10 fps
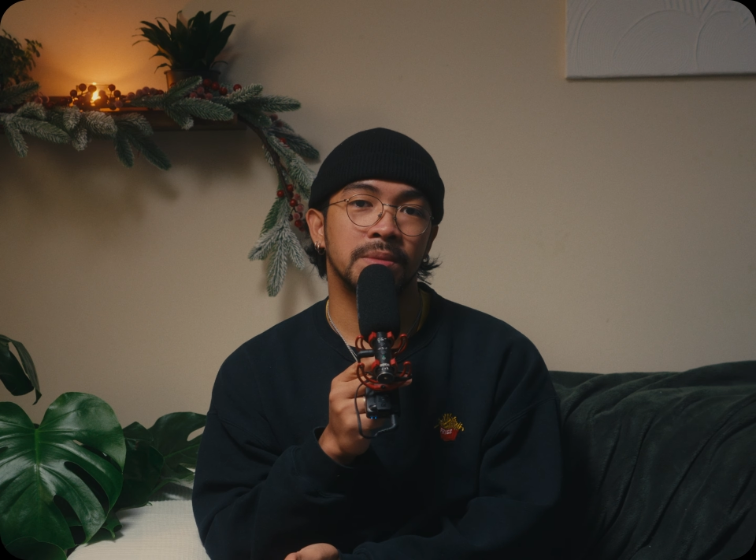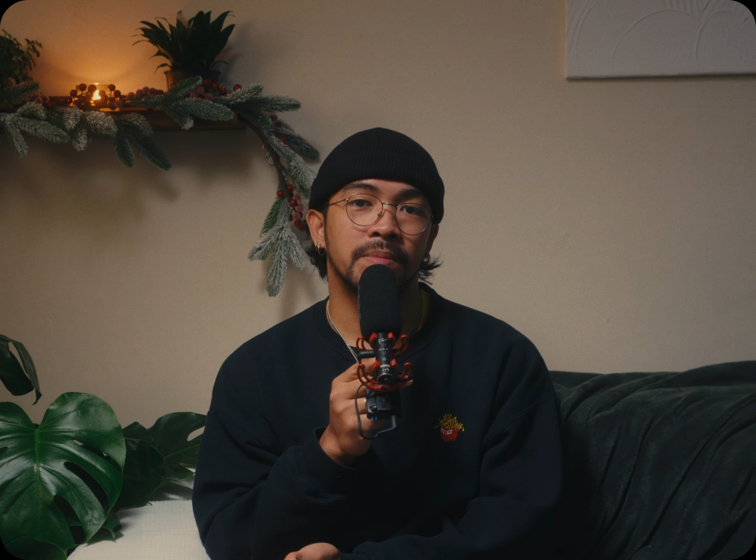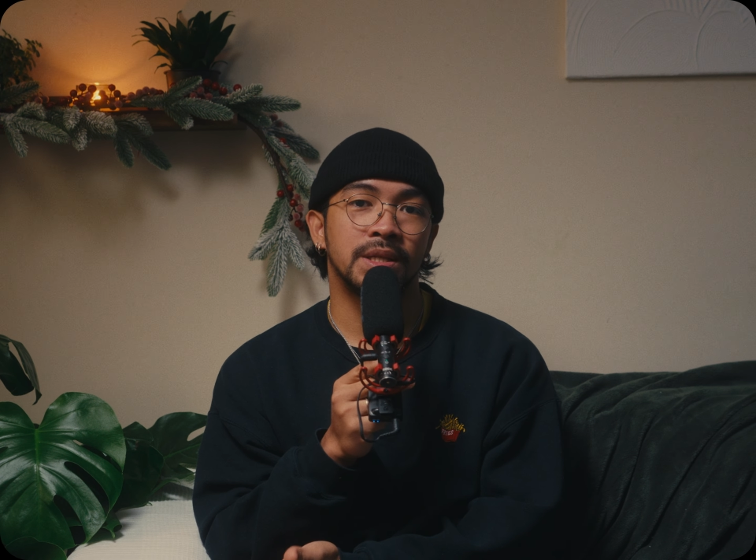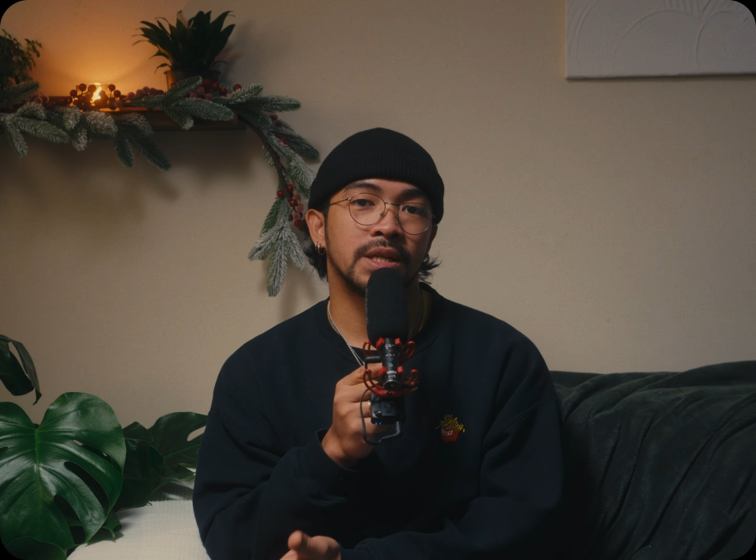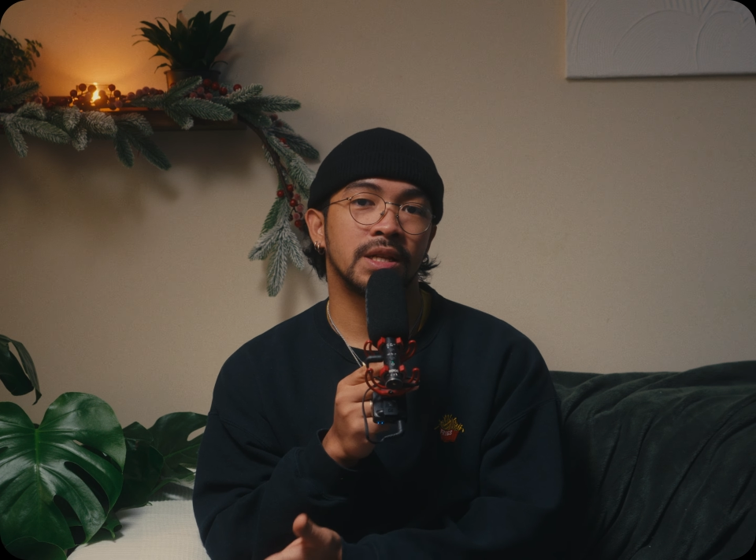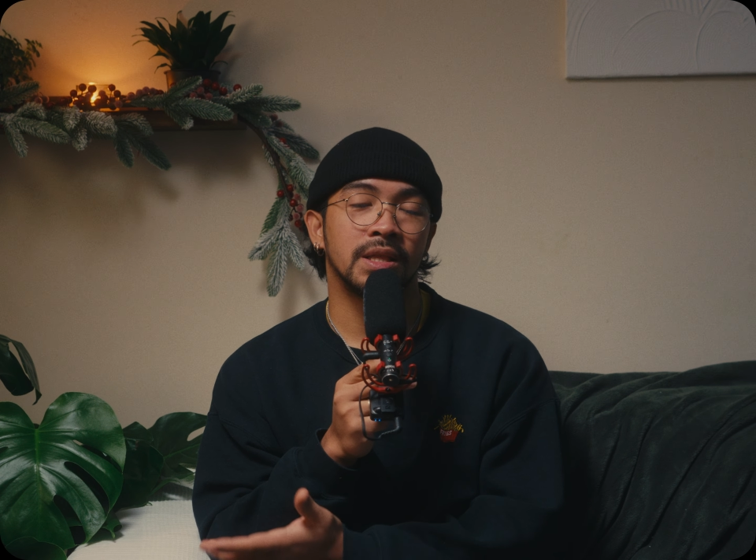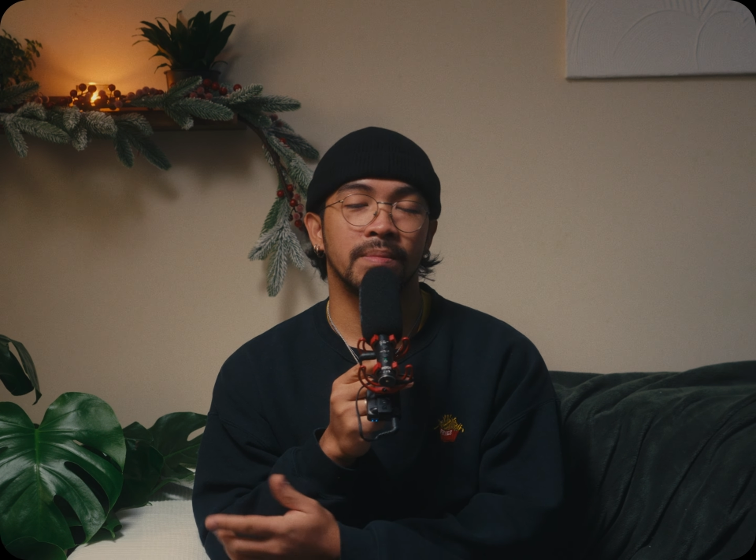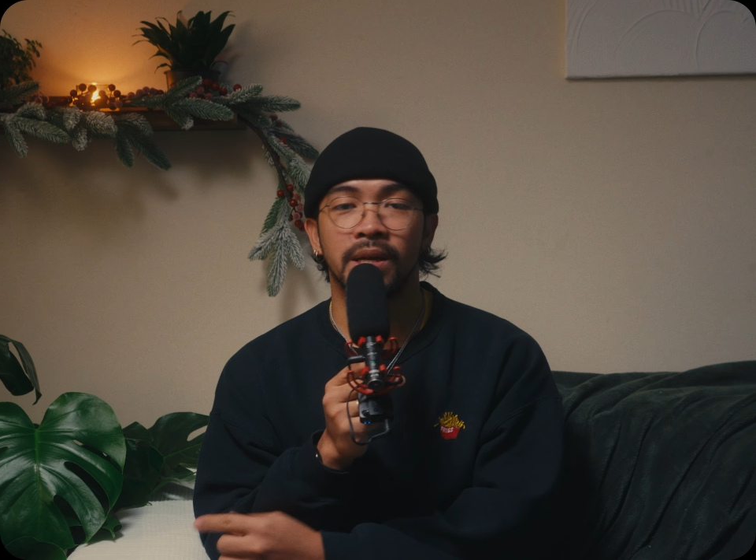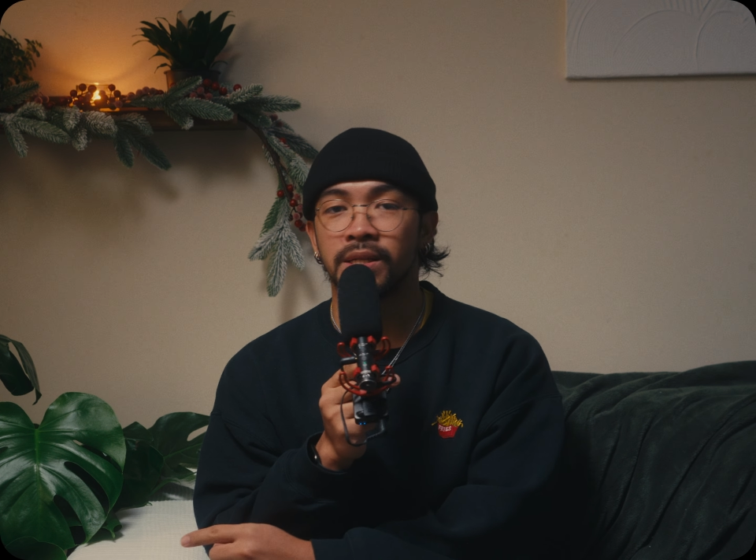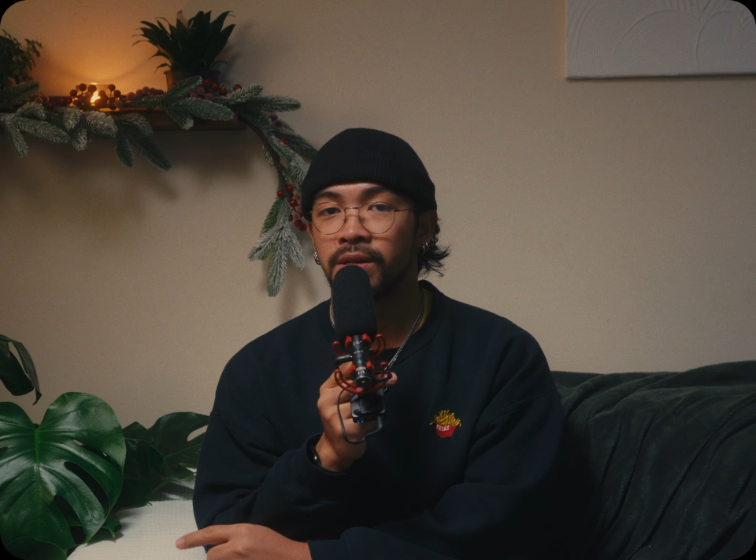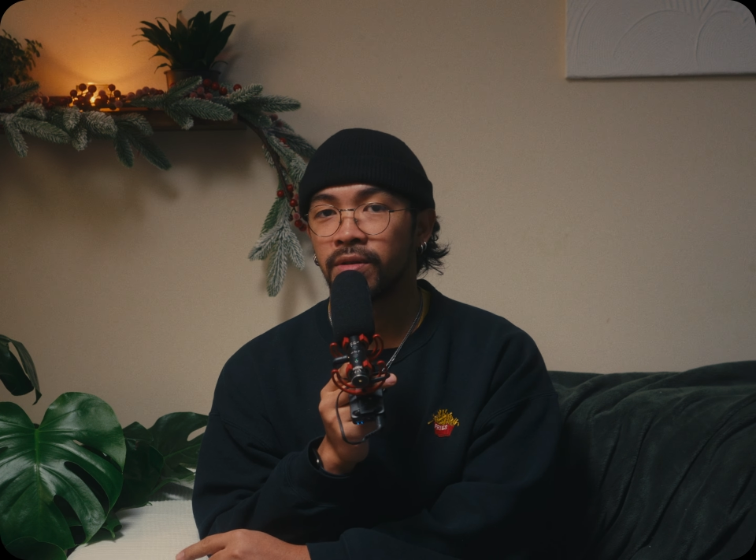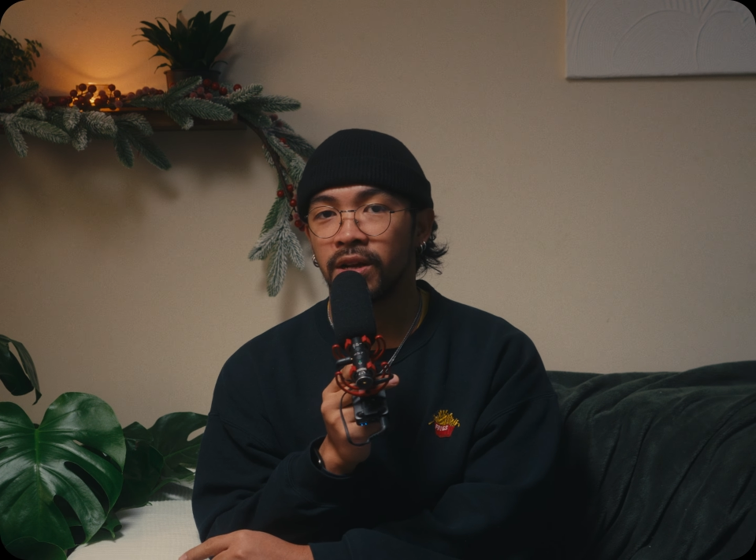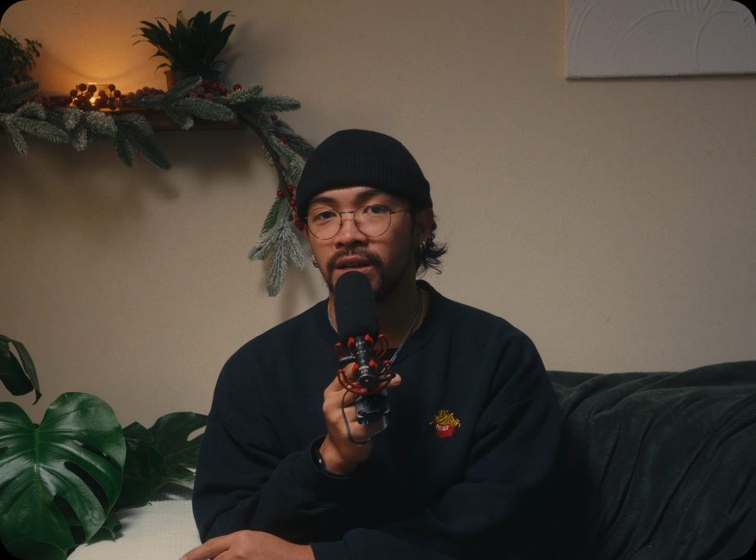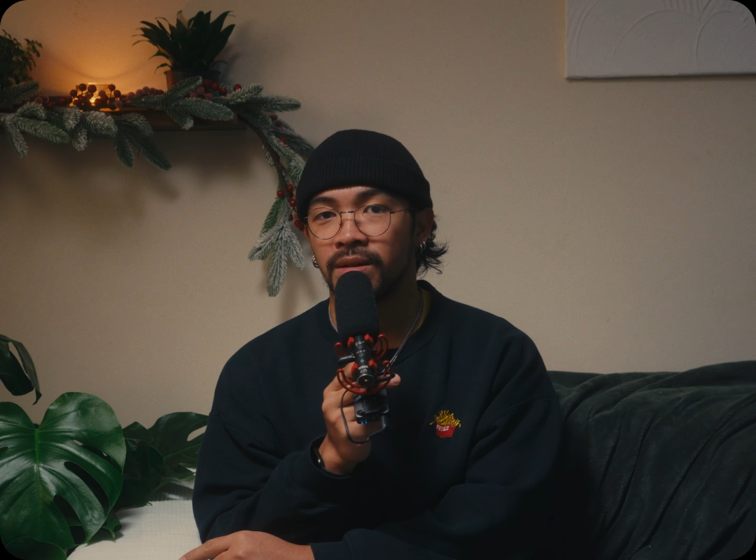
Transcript: basically the basic rig,